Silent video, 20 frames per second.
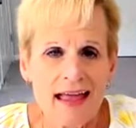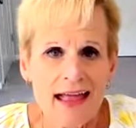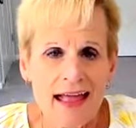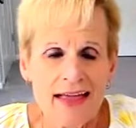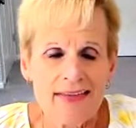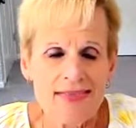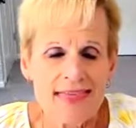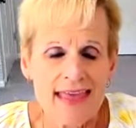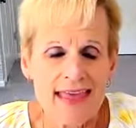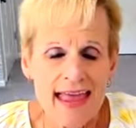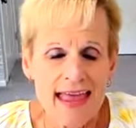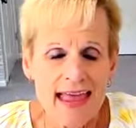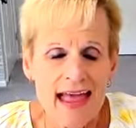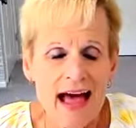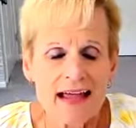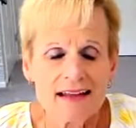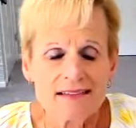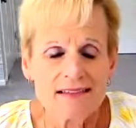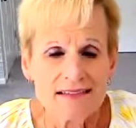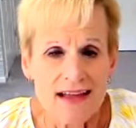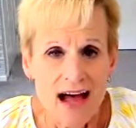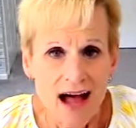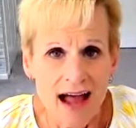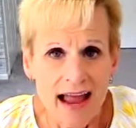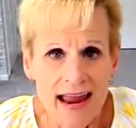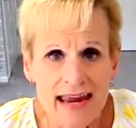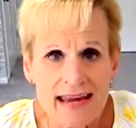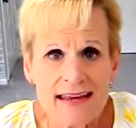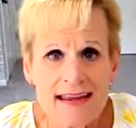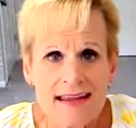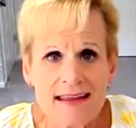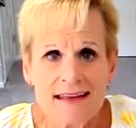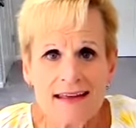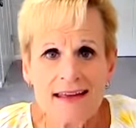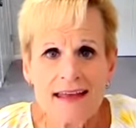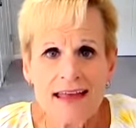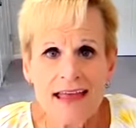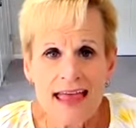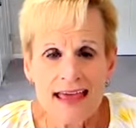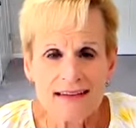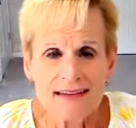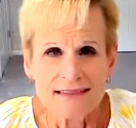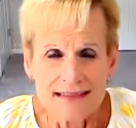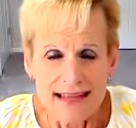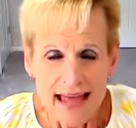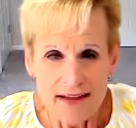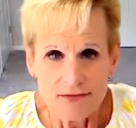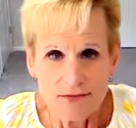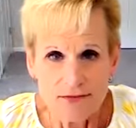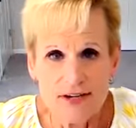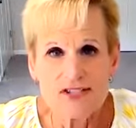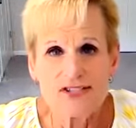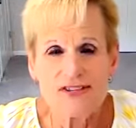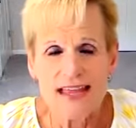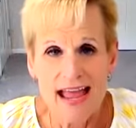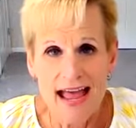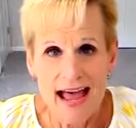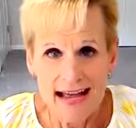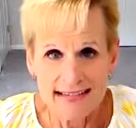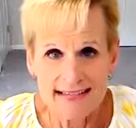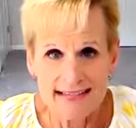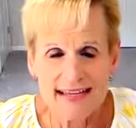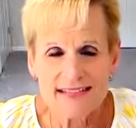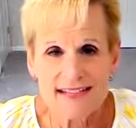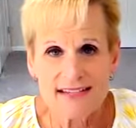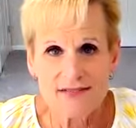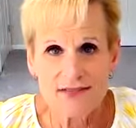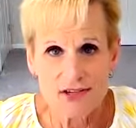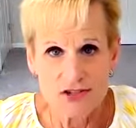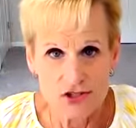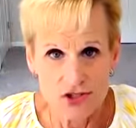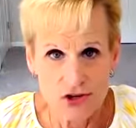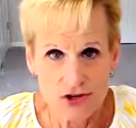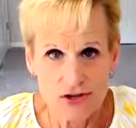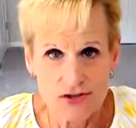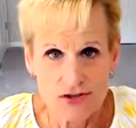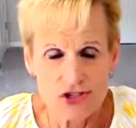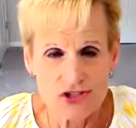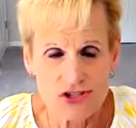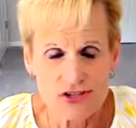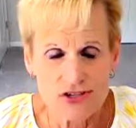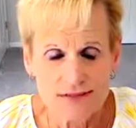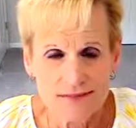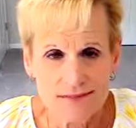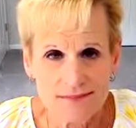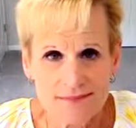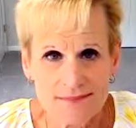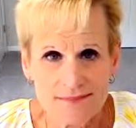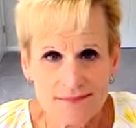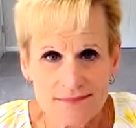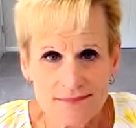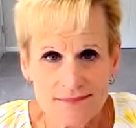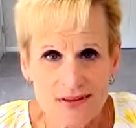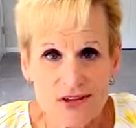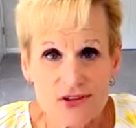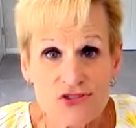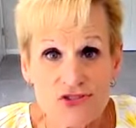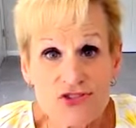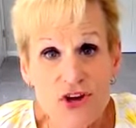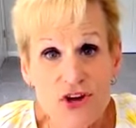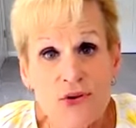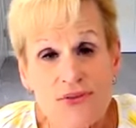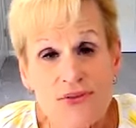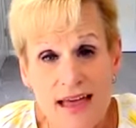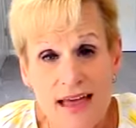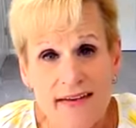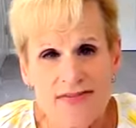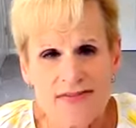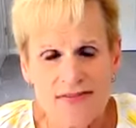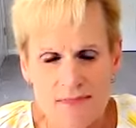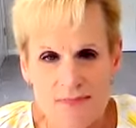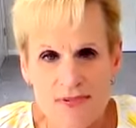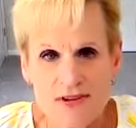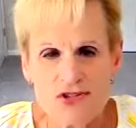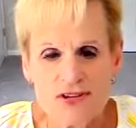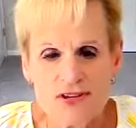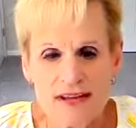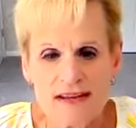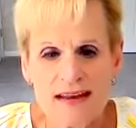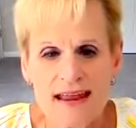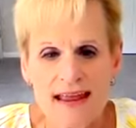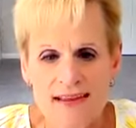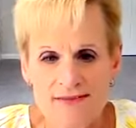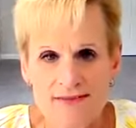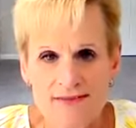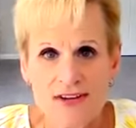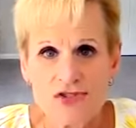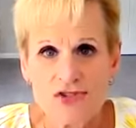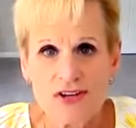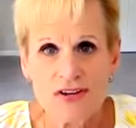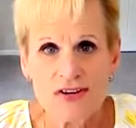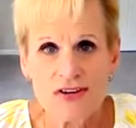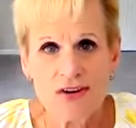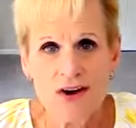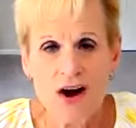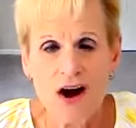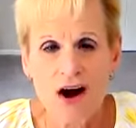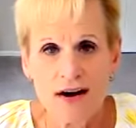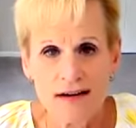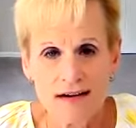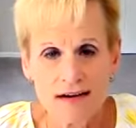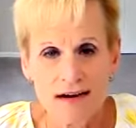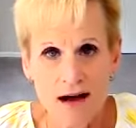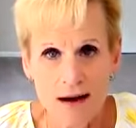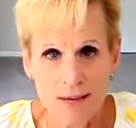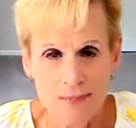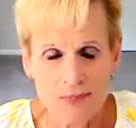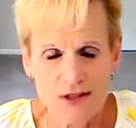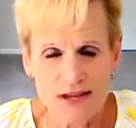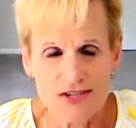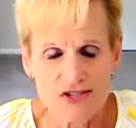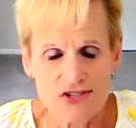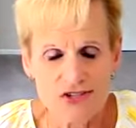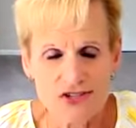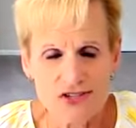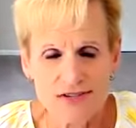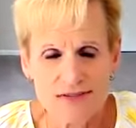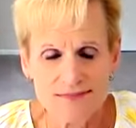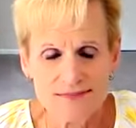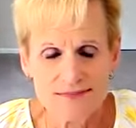And they align and leverage the assets of the church so that the mission and vision are accomplished